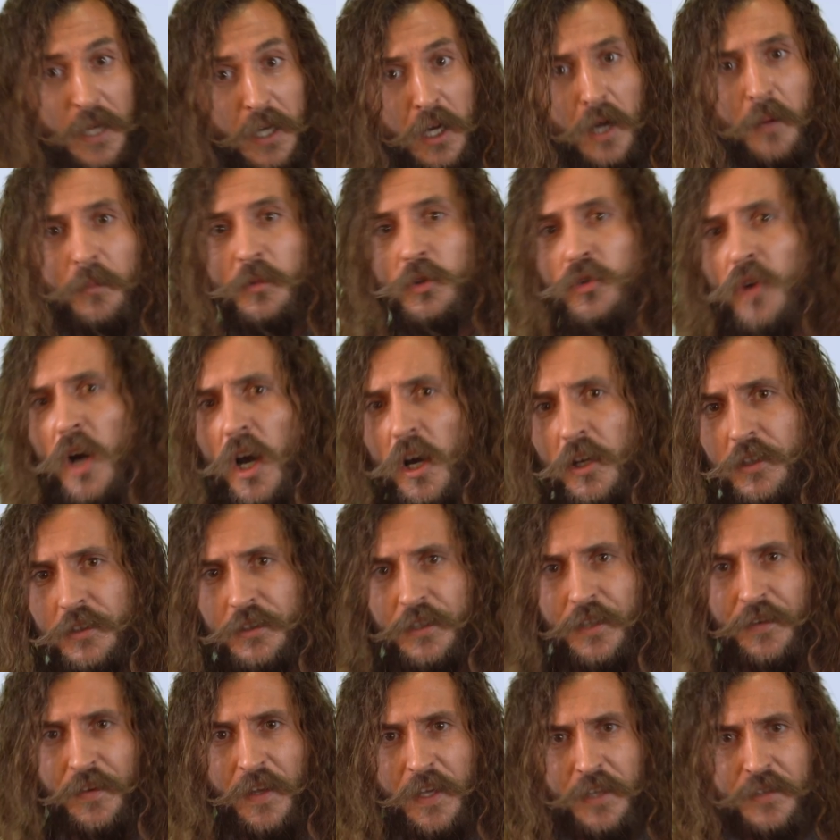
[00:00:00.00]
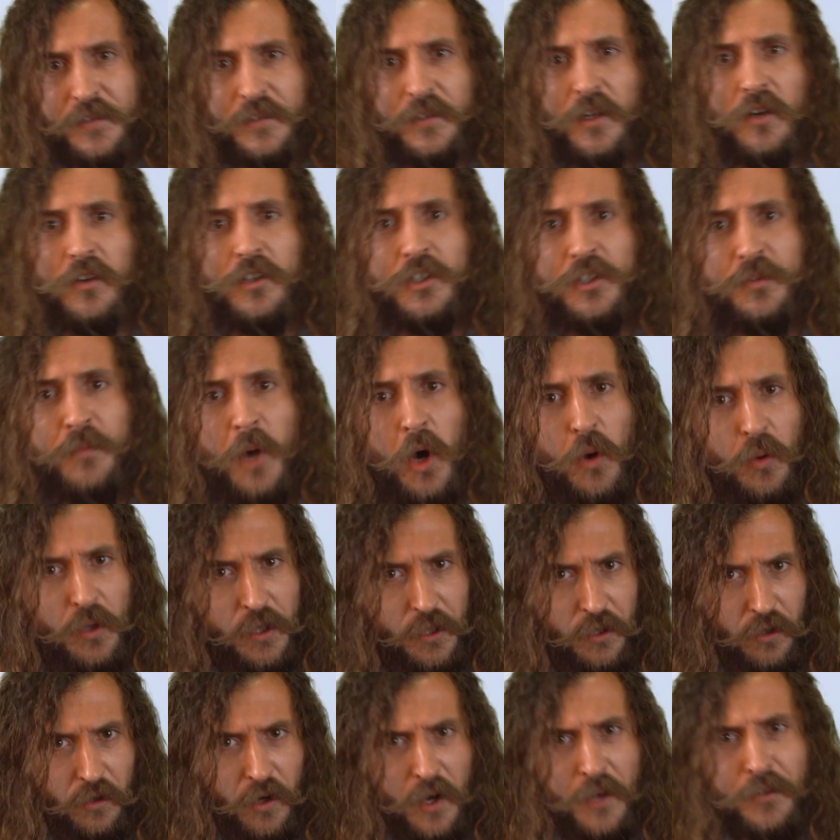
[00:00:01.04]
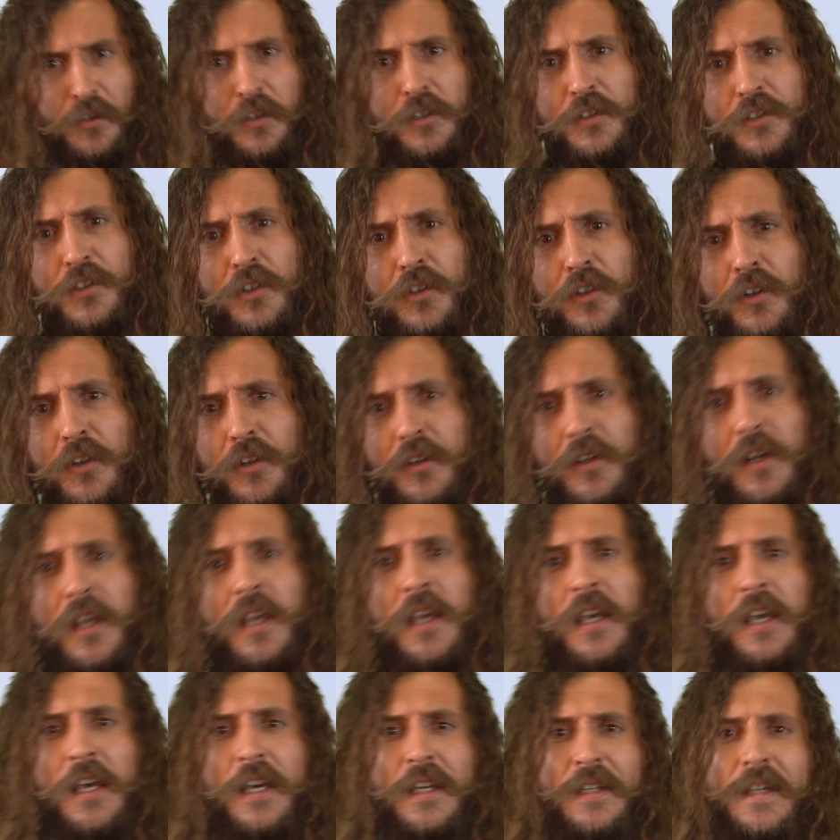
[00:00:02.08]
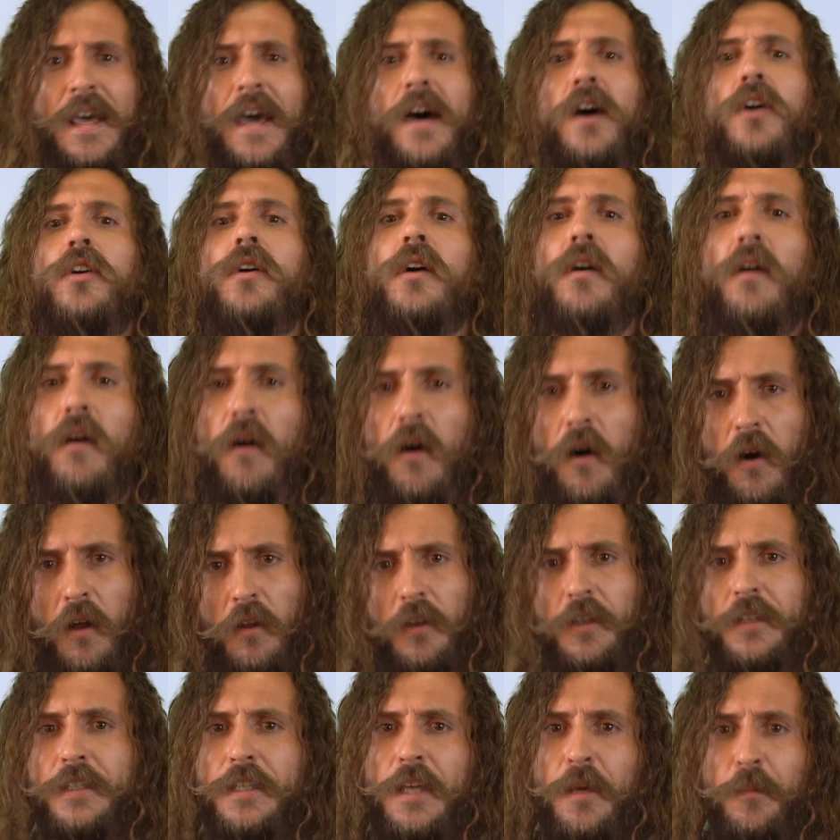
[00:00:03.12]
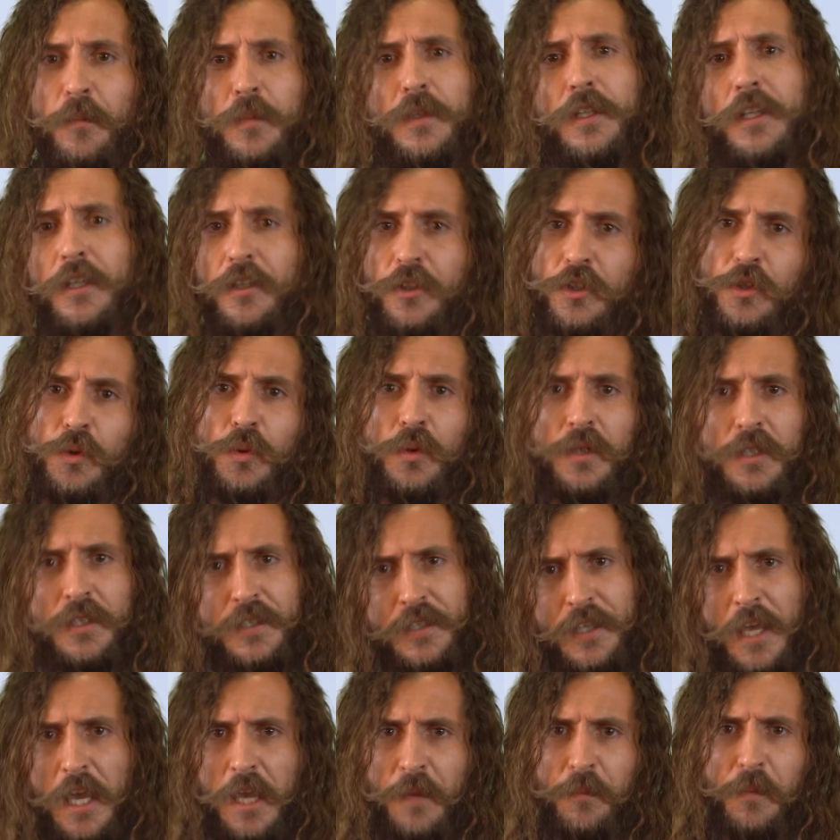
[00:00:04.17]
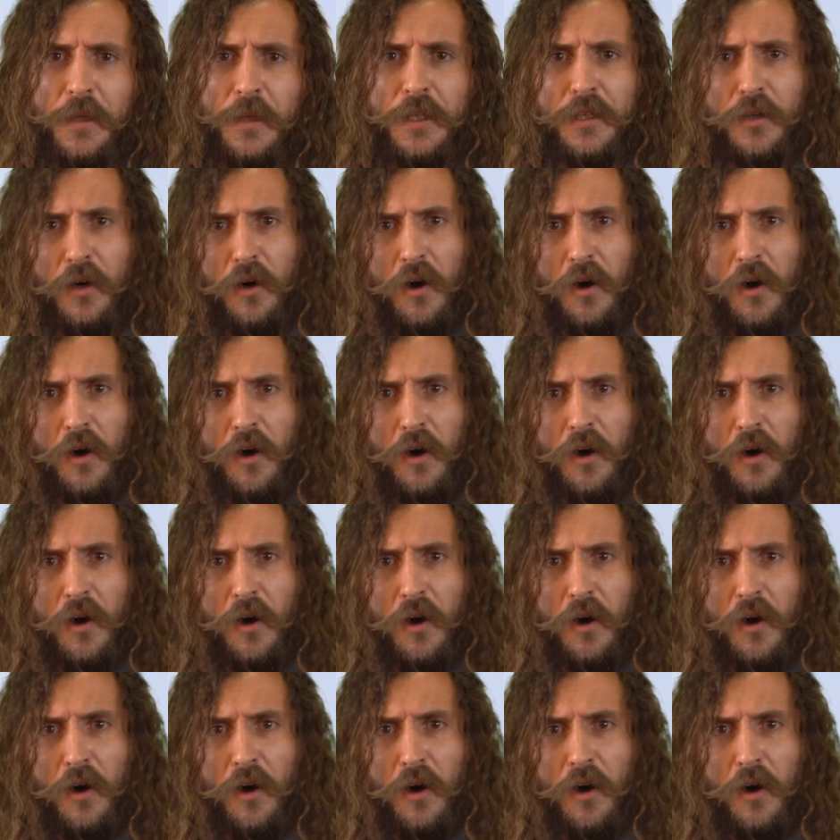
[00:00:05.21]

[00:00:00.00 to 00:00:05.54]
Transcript: pick up drugs and they start smoking, or others turn to alcohol, attempting to escape it